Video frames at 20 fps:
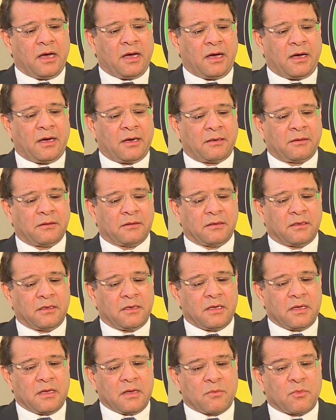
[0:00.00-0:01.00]

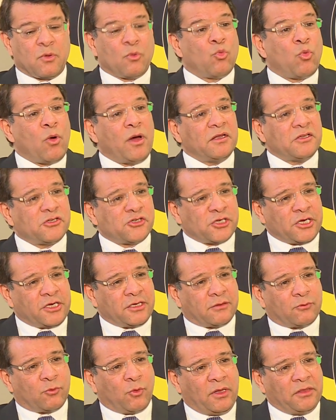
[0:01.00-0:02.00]
But one
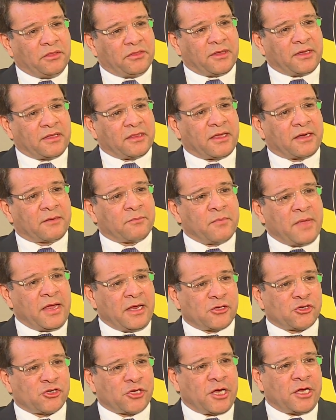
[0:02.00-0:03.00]
thing that
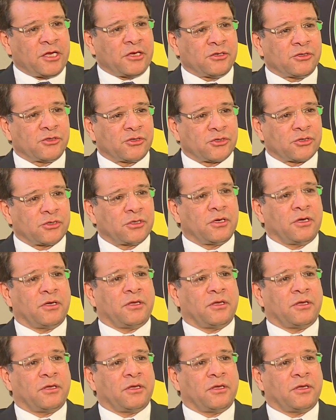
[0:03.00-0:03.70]
may change